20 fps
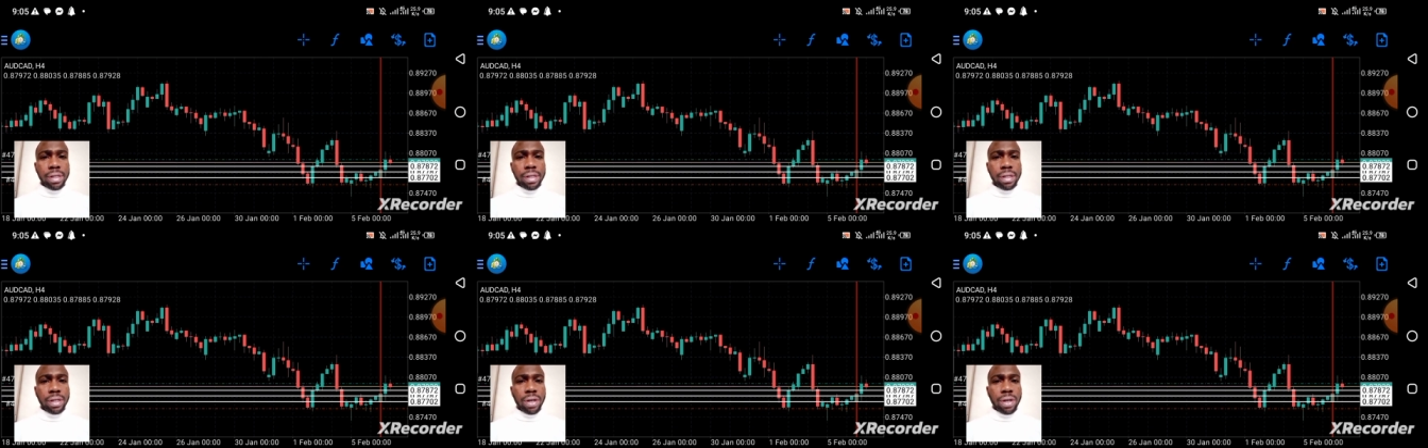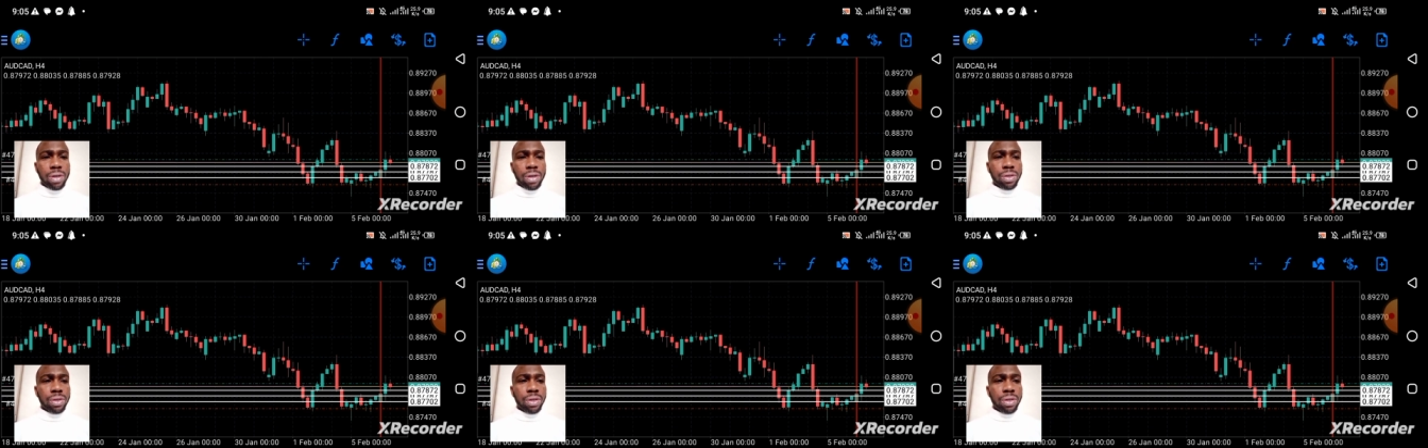
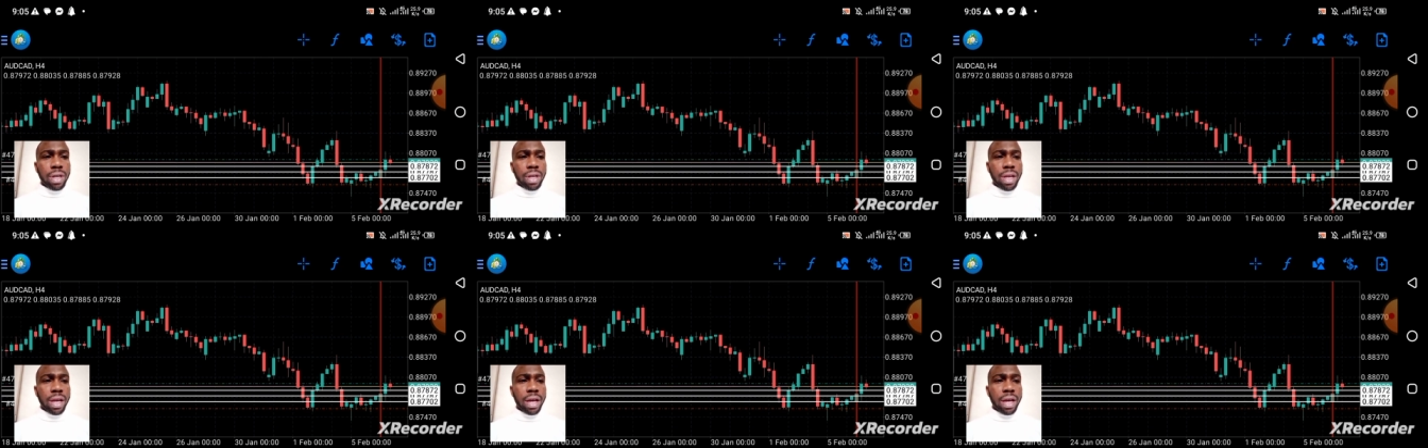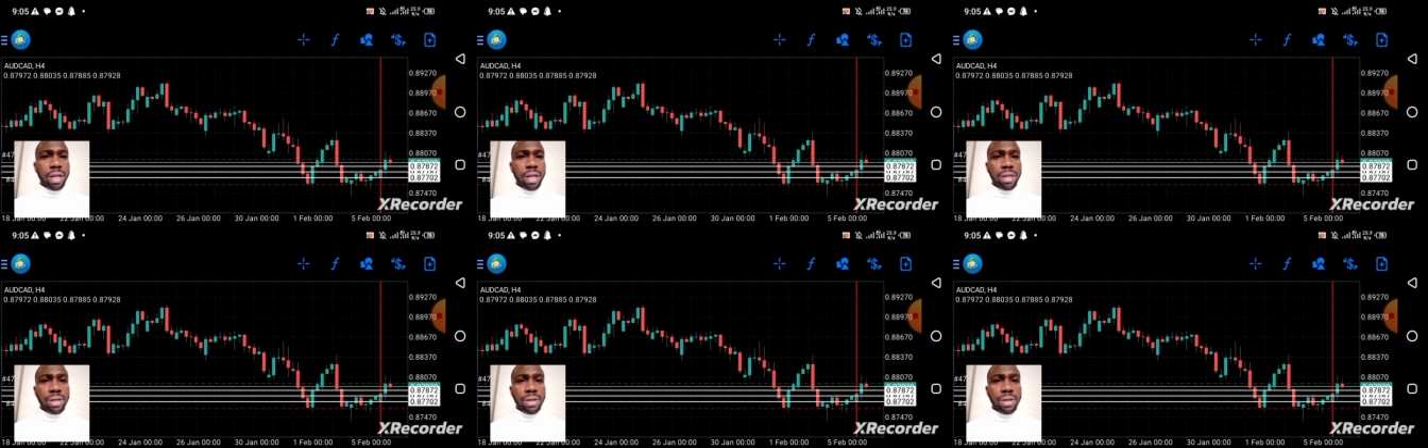
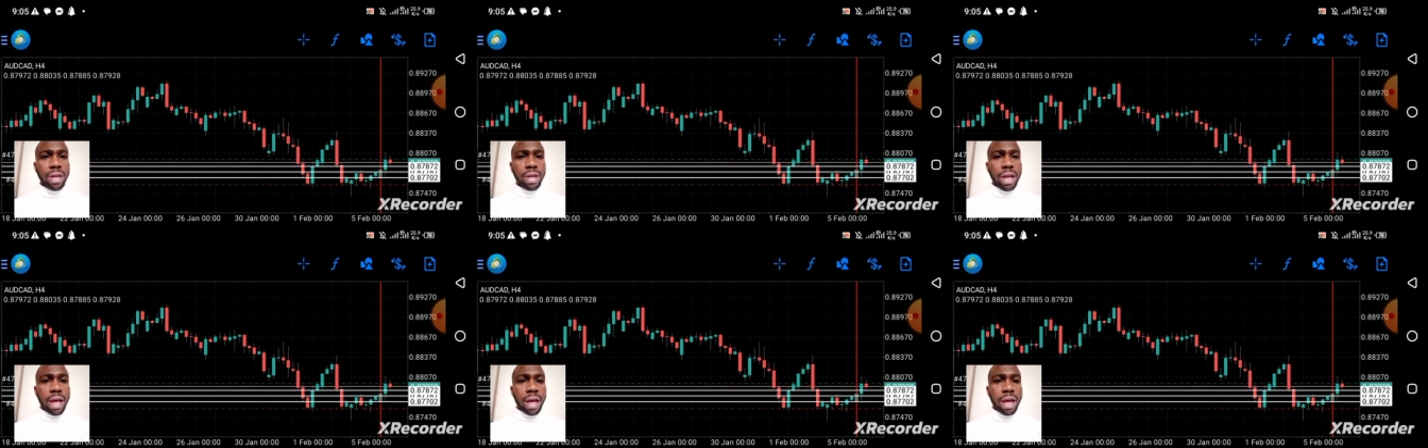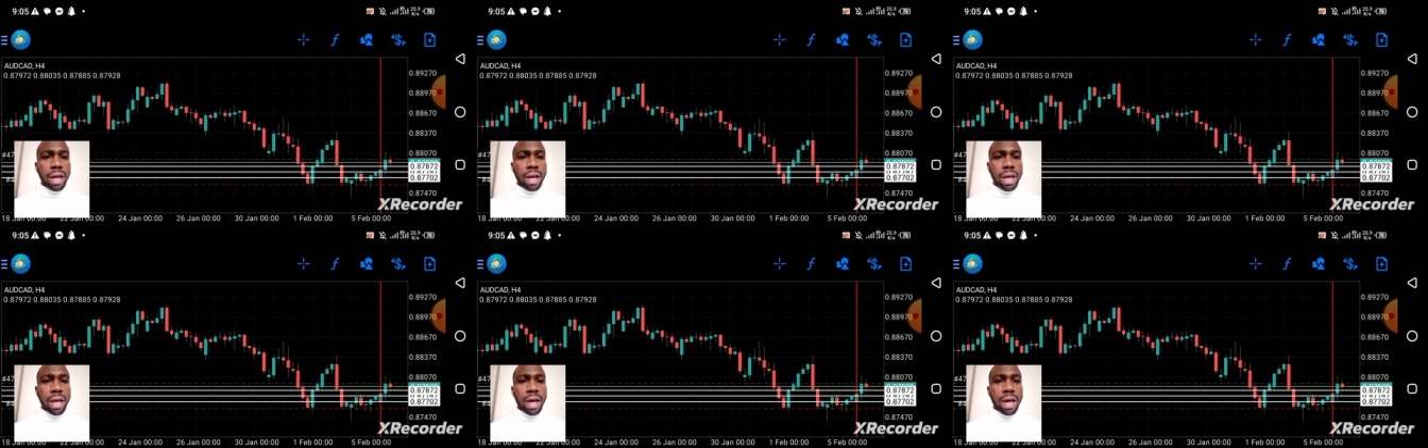Australian dollar
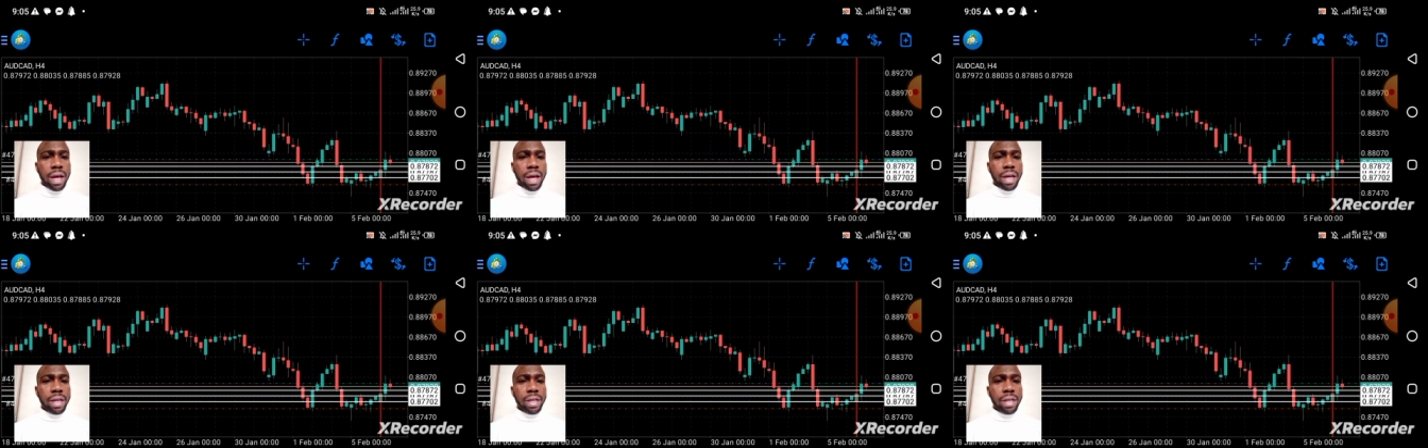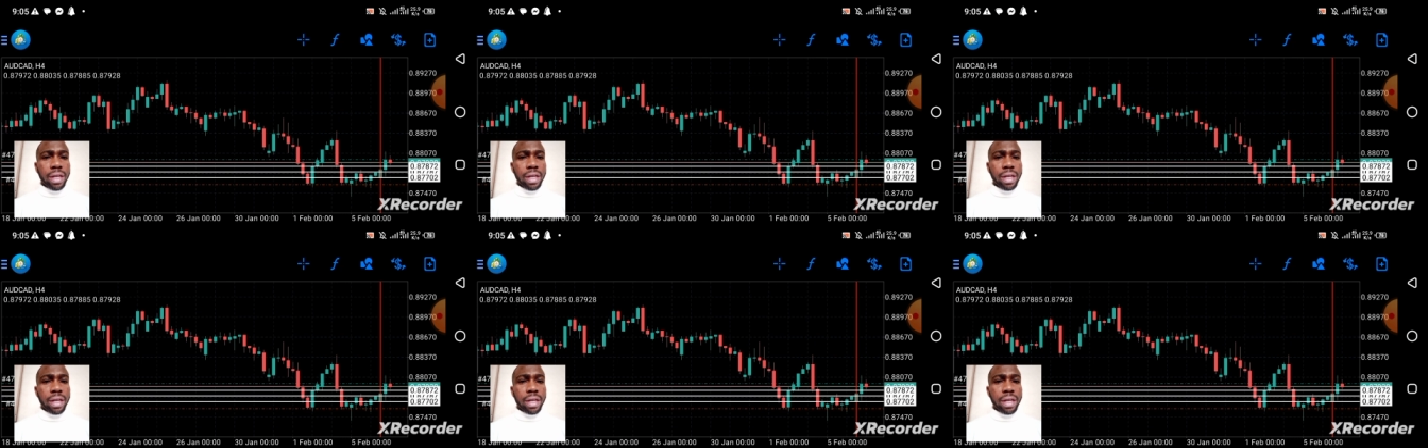card,